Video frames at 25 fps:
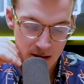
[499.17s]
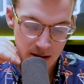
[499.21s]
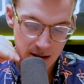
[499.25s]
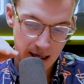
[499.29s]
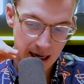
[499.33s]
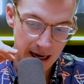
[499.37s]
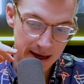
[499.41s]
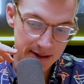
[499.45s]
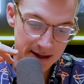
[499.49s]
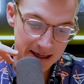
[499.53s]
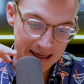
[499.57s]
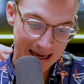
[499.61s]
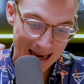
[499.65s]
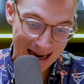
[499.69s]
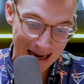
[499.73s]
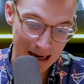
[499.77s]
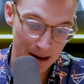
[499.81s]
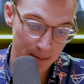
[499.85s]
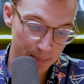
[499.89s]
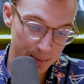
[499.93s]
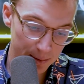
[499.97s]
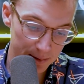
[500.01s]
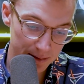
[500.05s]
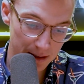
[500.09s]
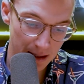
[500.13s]
And the
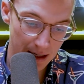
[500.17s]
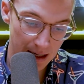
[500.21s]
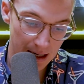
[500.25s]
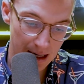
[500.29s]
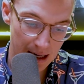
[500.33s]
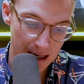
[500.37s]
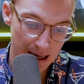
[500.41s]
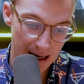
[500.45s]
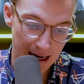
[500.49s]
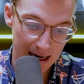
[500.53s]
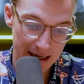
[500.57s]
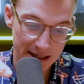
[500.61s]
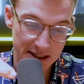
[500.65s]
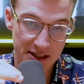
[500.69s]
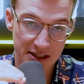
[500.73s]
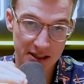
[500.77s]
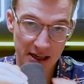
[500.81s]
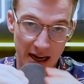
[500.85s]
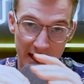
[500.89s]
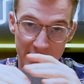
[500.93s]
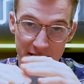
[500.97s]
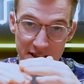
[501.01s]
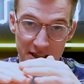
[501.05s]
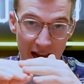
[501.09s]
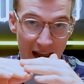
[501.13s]
camp
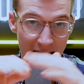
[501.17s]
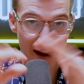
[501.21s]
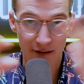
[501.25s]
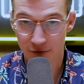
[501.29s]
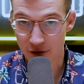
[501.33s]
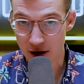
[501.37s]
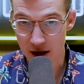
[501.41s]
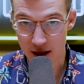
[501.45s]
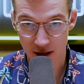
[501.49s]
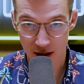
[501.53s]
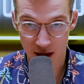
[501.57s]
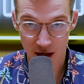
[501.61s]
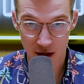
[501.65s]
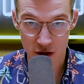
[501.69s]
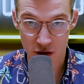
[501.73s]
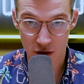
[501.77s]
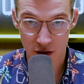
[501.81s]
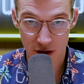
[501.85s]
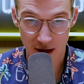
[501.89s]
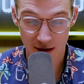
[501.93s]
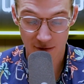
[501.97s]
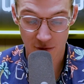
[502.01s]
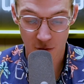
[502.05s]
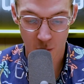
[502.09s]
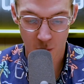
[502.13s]
has everything you
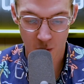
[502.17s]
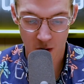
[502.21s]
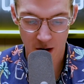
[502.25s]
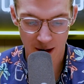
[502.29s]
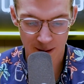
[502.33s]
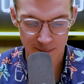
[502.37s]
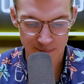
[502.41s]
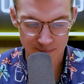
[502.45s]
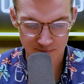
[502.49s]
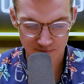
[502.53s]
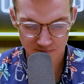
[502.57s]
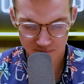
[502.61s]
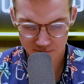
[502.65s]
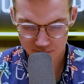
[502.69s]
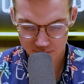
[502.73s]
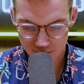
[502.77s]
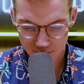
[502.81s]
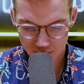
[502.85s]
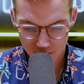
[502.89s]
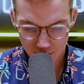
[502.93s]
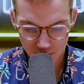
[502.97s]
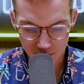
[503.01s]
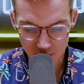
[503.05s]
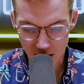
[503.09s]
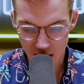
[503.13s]
could ever want.
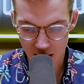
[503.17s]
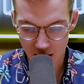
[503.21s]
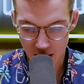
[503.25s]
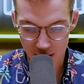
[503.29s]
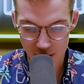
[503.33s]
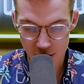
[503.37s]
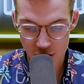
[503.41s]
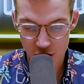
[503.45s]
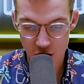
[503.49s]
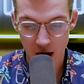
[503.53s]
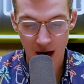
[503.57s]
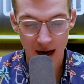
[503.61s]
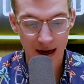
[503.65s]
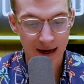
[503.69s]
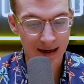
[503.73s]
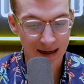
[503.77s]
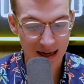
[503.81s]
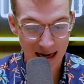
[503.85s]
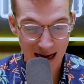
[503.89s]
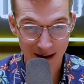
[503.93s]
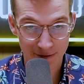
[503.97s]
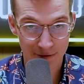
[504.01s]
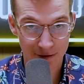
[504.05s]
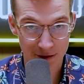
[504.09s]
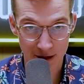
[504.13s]
A giant
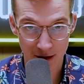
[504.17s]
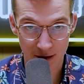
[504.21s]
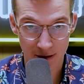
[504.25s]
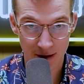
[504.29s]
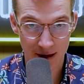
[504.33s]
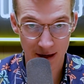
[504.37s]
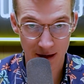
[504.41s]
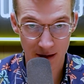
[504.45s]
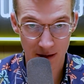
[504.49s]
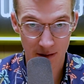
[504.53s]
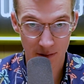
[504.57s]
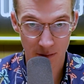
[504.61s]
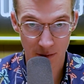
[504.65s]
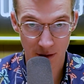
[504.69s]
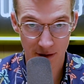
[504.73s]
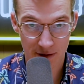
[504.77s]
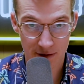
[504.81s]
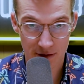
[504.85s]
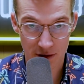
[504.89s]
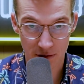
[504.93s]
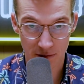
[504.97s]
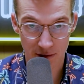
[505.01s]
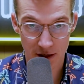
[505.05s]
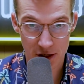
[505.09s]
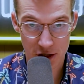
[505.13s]
cafeteria
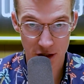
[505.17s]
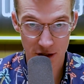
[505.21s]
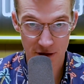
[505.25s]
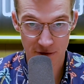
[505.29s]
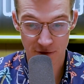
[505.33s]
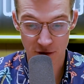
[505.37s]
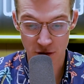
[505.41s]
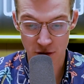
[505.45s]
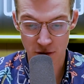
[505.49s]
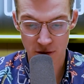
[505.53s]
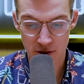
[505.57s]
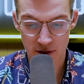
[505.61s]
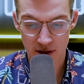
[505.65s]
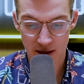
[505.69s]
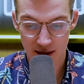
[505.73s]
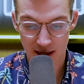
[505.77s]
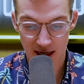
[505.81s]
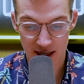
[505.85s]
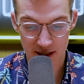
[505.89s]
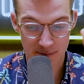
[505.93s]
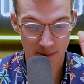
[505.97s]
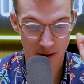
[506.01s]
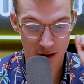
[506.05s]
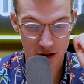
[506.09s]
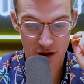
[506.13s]
with delicious food,
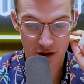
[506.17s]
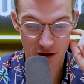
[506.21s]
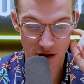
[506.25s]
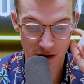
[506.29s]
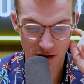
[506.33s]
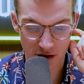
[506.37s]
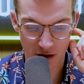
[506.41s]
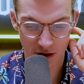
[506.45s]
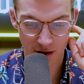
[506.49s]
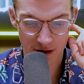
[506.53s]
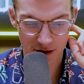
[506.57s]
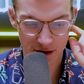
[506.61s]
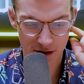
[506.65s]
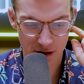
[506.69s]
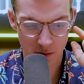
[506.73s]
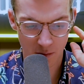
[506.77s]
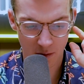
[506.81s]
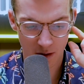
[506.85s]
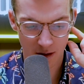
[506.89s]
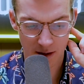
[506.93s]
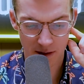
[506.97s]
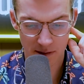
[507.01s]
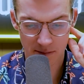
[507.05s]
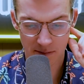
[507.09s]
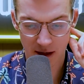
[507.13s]
as much dessert as you
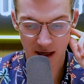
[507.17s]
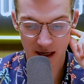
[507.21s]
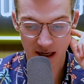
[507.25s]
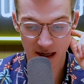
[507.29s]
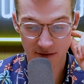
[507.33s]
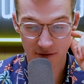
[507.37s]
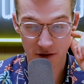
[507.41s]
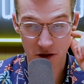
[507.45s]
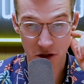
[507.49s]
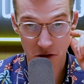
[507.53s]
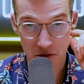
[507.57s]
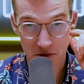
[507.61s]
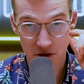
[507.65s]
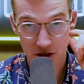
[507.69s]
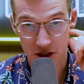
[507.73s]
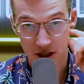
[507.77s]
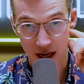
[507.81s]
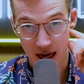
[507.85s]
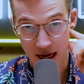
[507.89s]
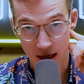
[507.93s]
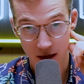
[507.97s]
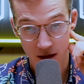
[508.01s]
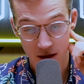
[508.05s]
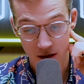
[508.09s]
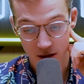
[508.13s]
want, and even
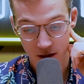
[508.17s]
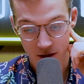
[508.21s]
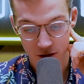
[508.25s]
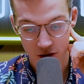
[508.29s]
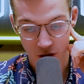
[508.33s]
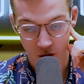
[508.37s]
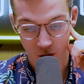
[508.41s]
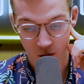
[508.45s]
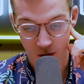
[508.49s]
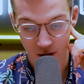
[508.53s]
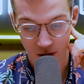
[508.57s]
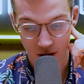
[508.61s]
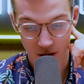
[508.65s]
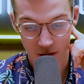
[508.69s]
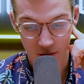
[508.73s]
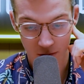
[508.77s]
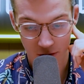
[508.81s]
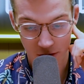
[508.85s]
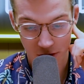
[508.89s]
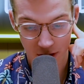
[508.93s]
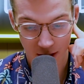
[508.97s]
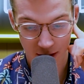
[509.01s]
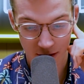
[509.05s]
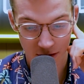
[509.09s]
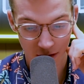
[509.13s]
steak cooked to order,
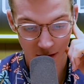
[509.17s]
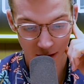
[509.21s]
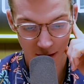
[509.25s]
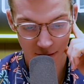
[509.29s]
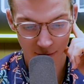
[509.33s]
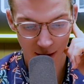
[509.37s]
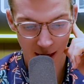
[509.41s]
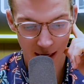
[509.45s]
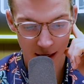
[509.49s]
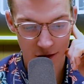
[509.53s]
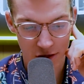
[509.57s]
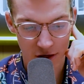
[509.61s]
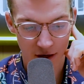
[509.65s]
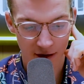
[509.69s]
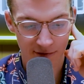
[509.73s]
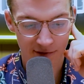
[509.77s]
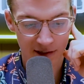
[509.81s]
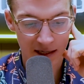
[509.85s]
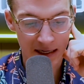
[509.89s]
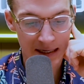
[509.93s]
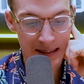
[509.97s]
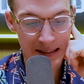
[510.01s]
which I took advantage of.